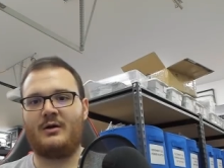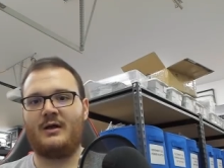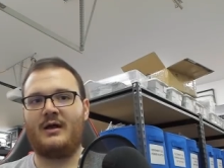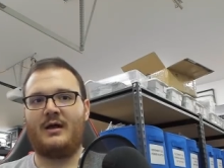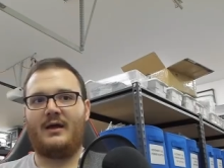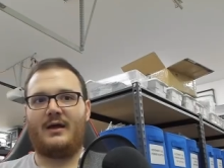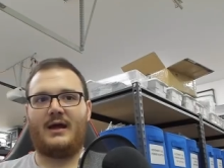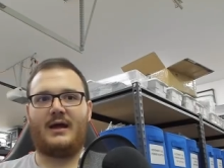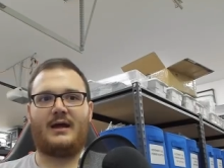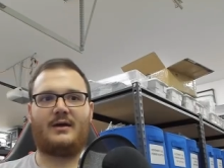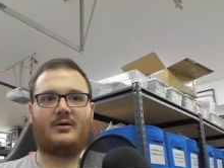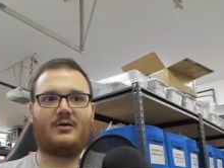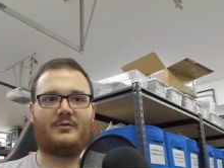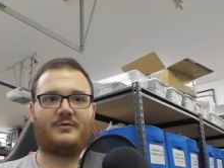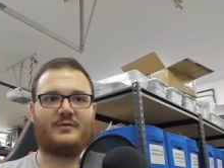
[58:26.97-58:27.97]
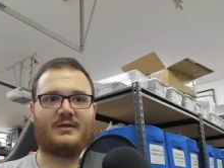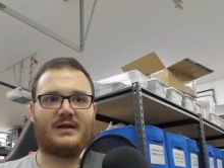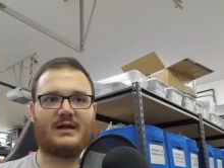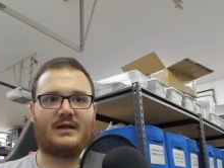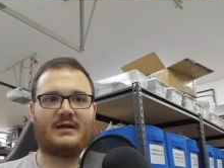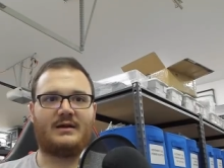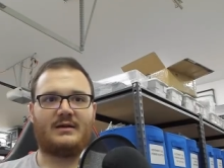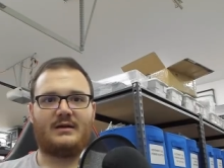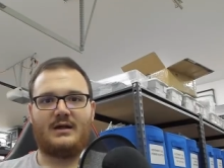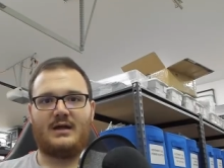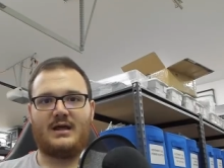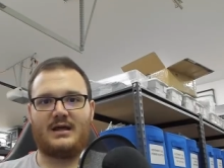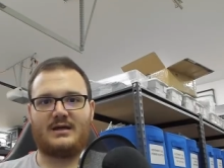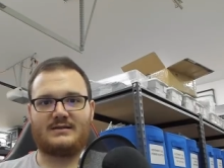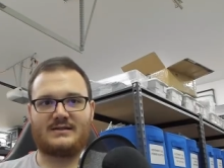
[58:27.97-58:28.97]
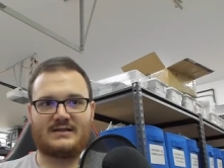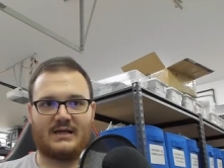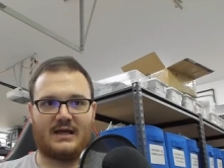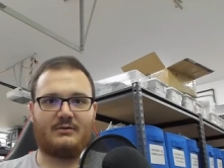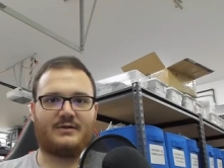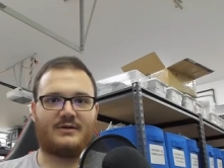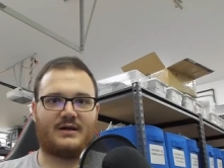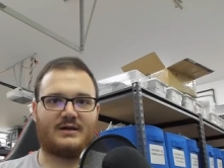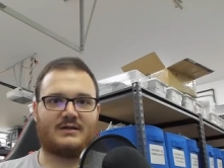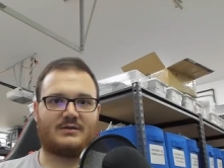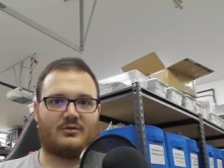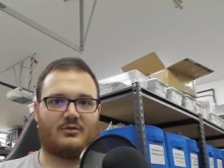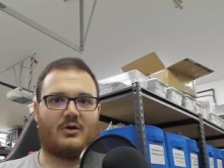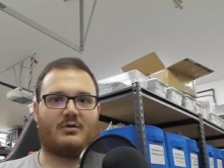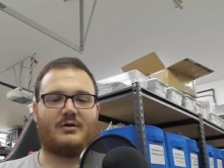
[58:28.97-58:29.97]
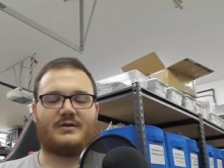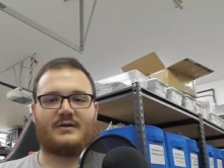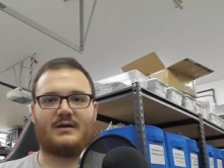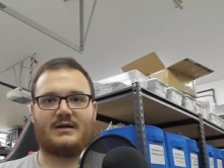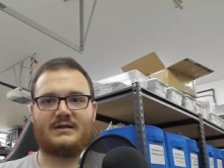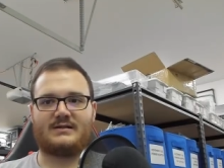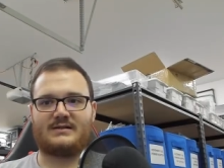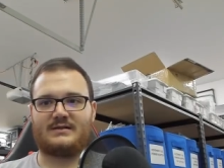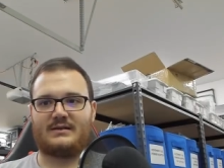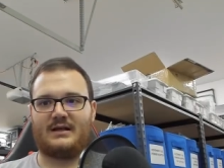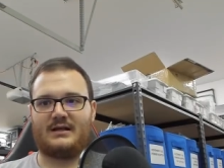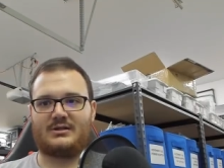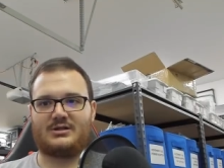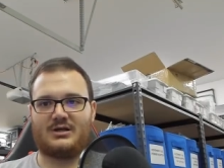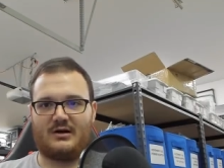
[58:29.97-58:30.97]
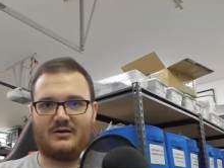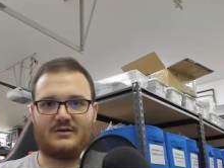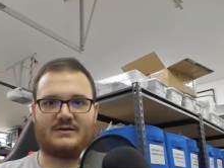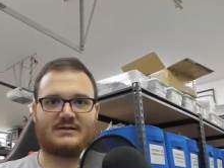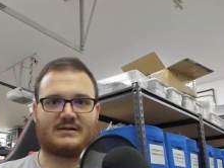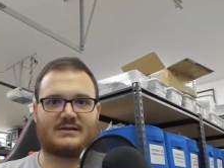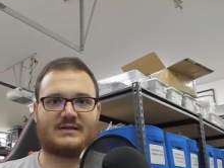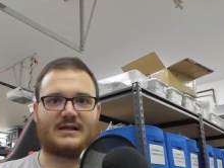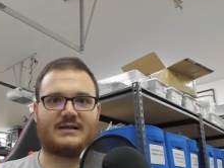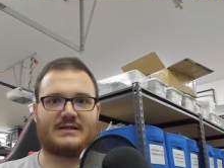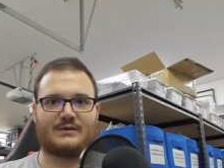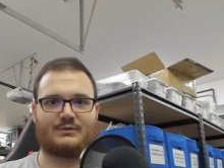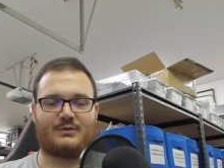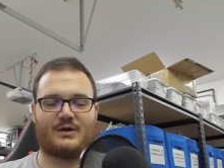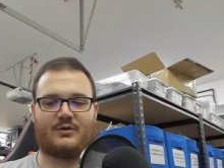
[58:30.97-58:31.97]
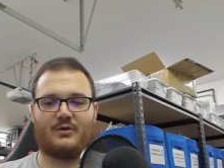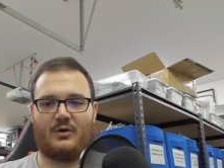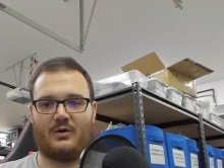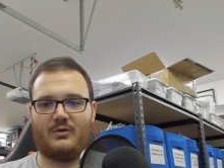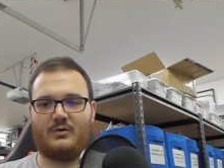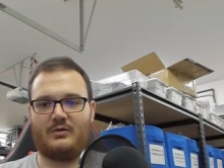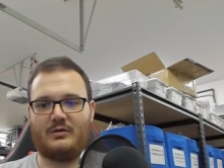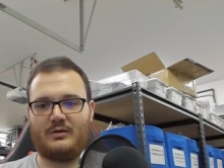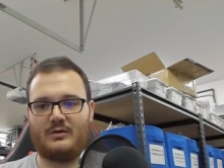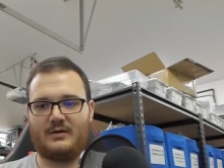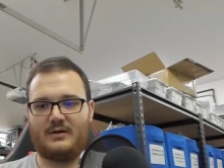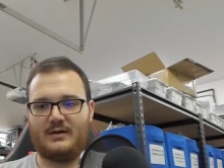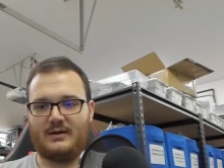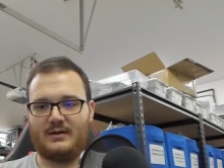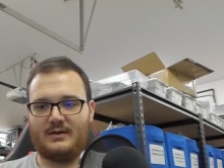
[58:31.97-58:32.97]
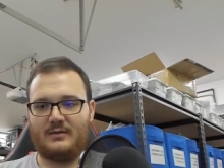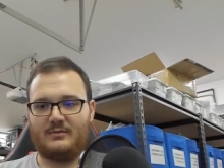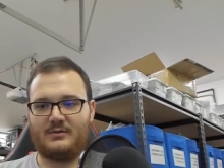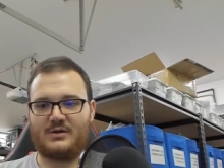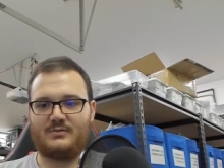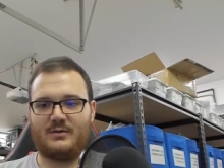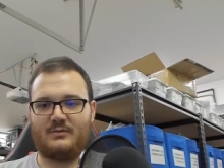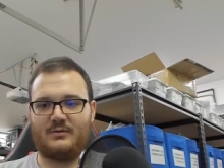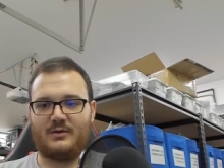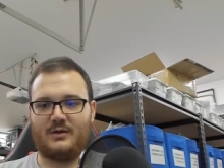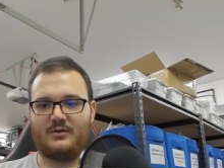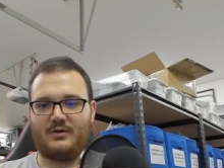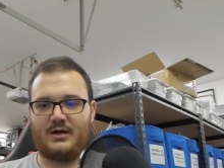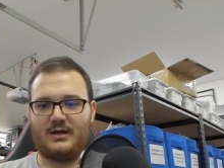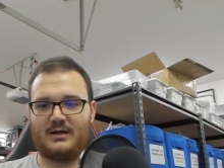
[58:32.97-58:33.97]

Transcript: And hopefully he can stay with us and grow with us and share in the success as we grow, which should be really great.